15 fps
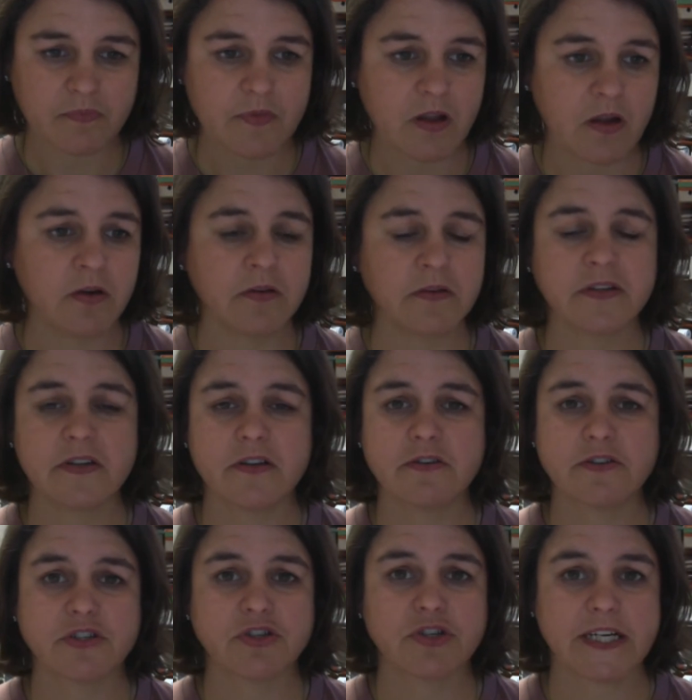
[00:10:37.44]
You
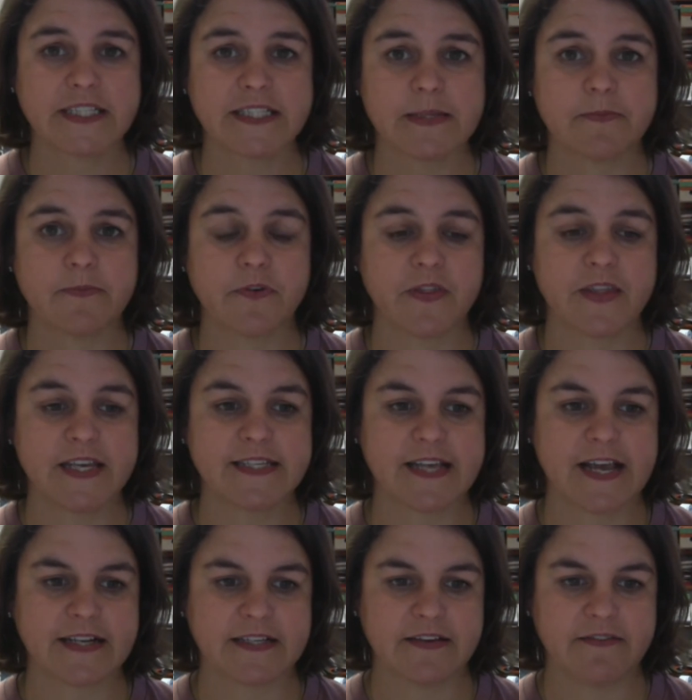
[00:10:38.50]
should dress them for these
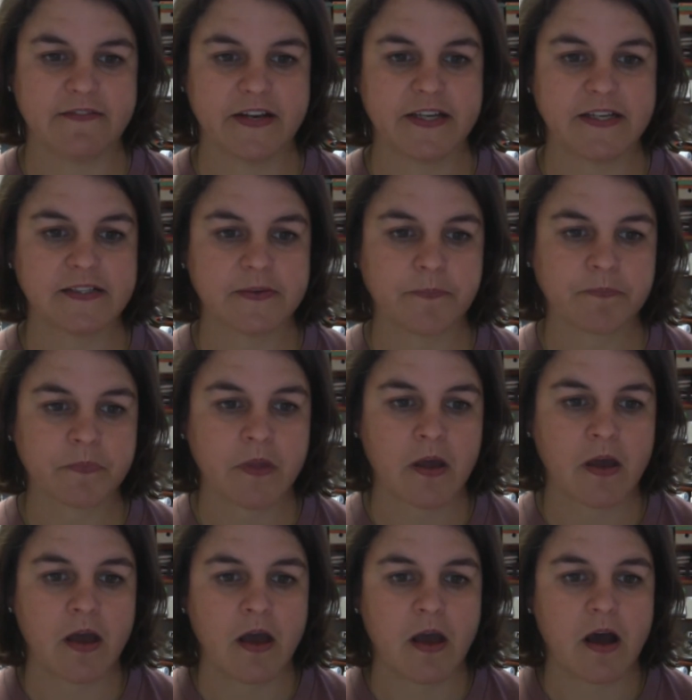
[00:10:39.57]
activities.
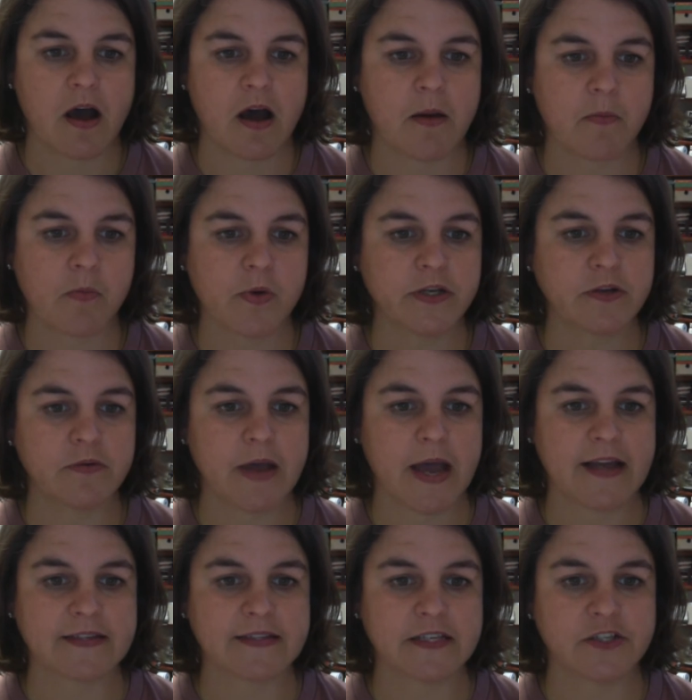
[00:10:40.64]
We do
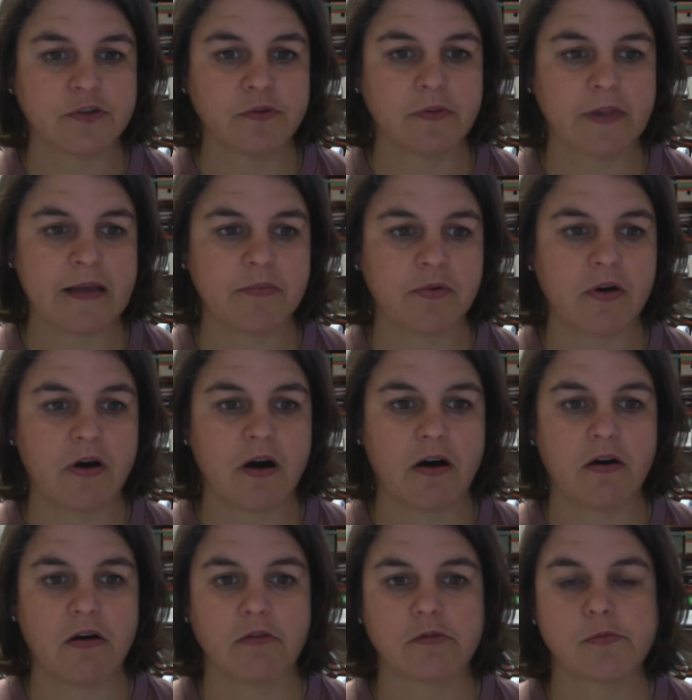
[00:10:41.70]
ask that you label
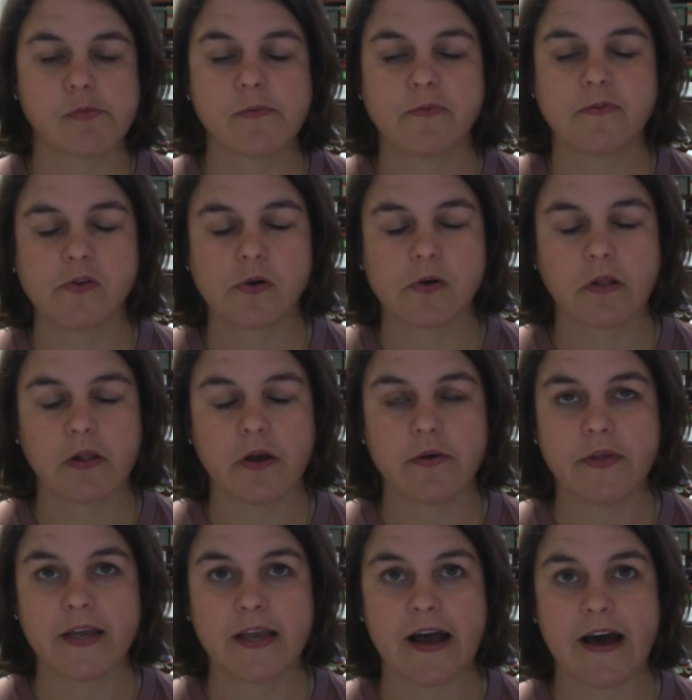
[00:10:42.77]
all removable
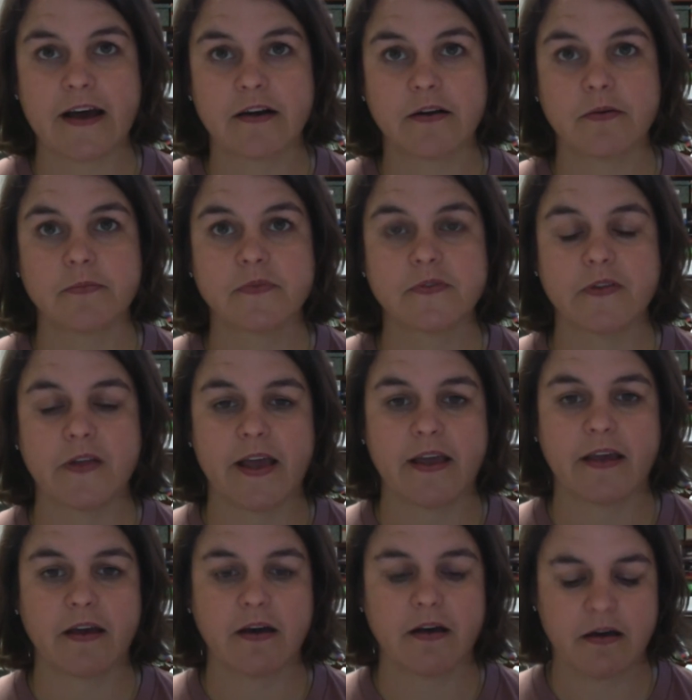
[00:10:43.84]
clothing items
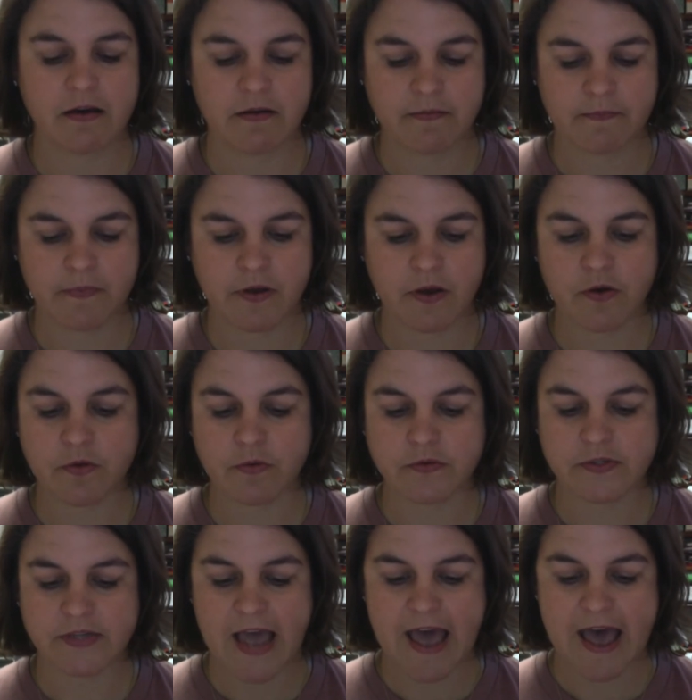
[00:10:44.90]
like
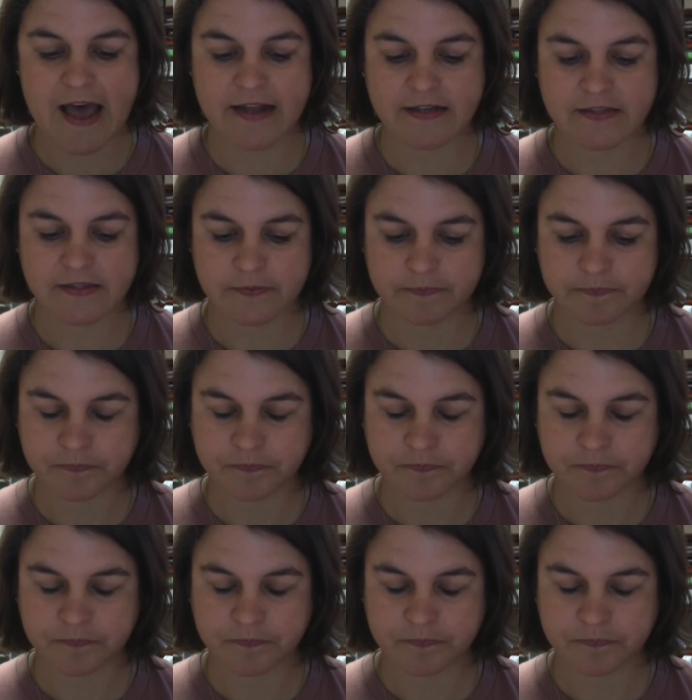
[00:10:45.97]
coats, hats,